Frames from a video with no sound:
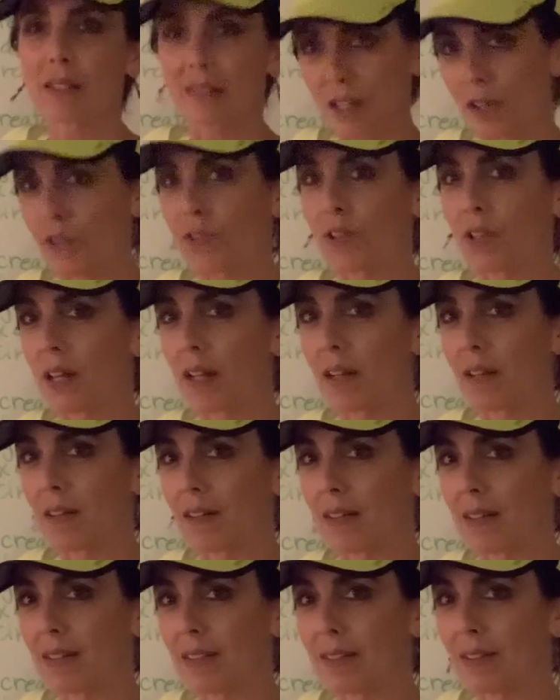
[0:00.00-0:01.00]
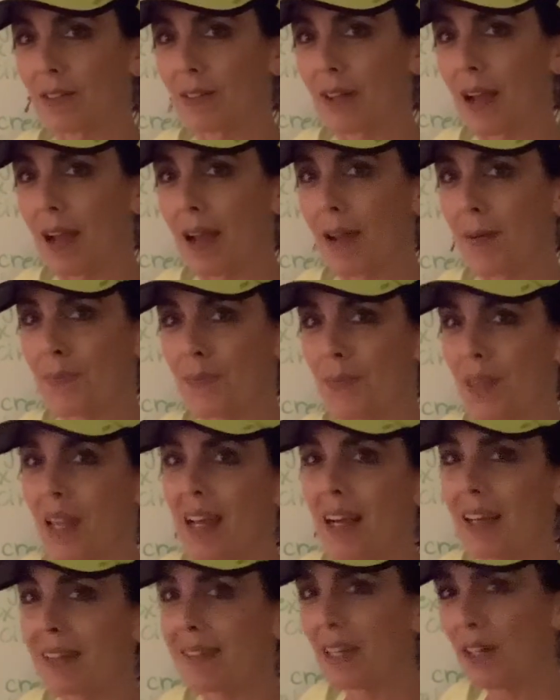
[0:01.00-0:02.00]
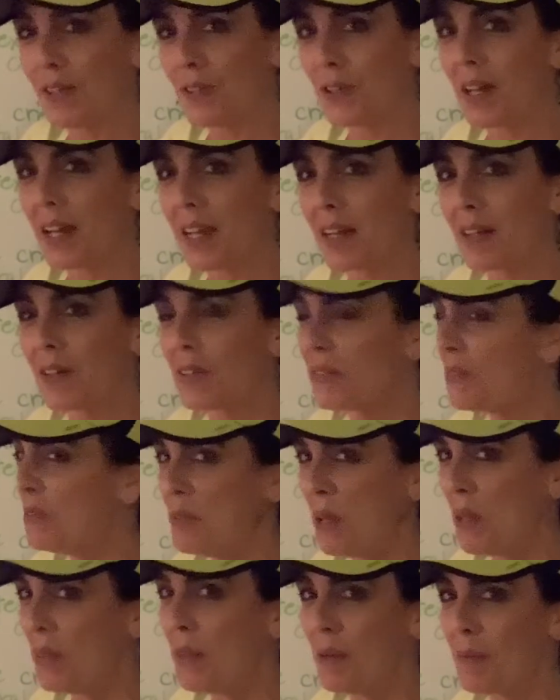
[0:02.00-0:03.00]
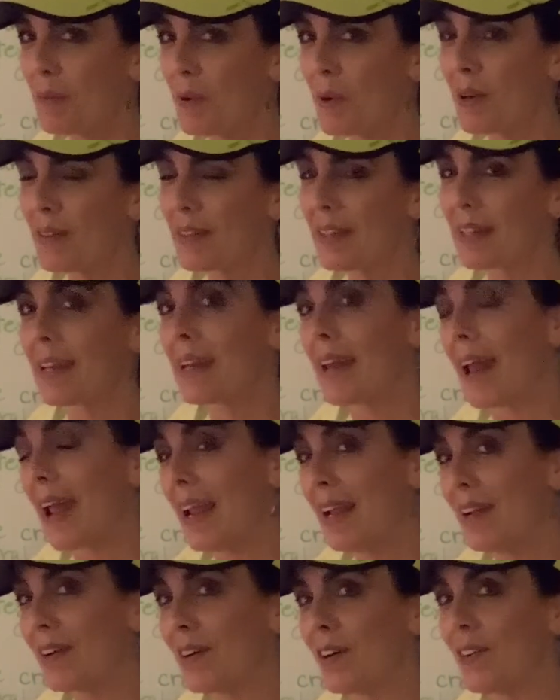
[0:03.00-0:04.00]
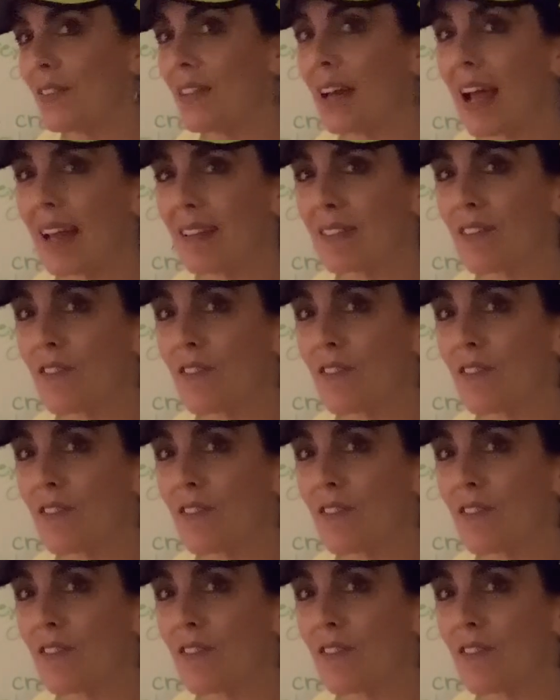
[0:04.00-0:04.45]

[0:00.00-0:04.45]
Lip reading: central angle is, okay? A central angle is nothing more than an angle that has a